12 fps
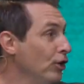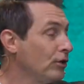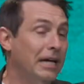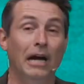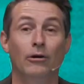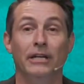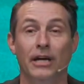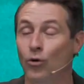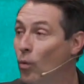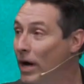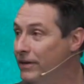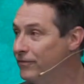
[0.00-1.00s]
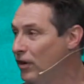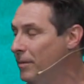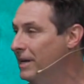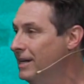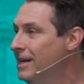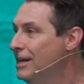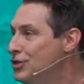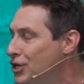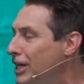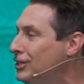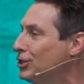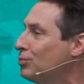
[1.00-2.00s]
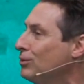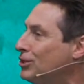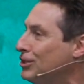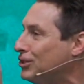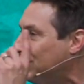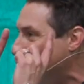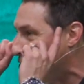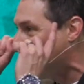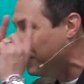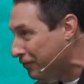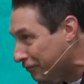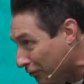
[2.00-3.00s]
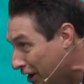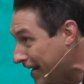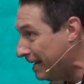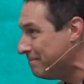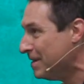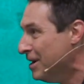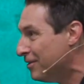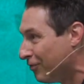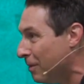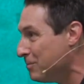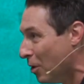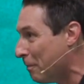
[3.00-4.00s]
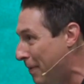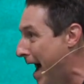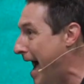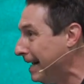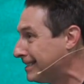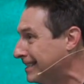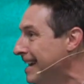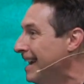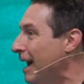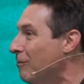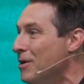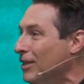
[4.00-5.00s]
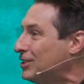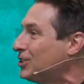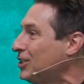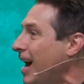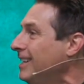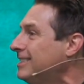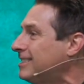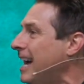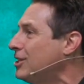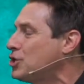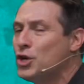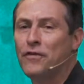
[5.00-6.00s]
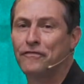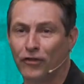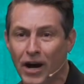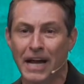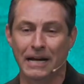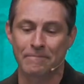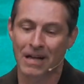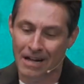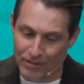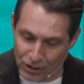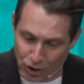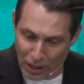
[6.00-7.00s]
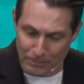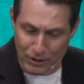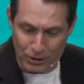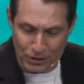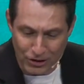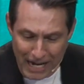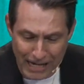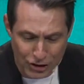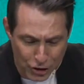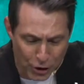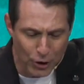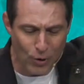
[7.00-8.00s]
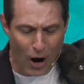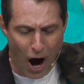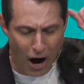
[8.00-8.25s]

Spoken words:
carrying weight from it. Jesus wants to set you free from your past. And when the Son sets you free, the Scripture says you are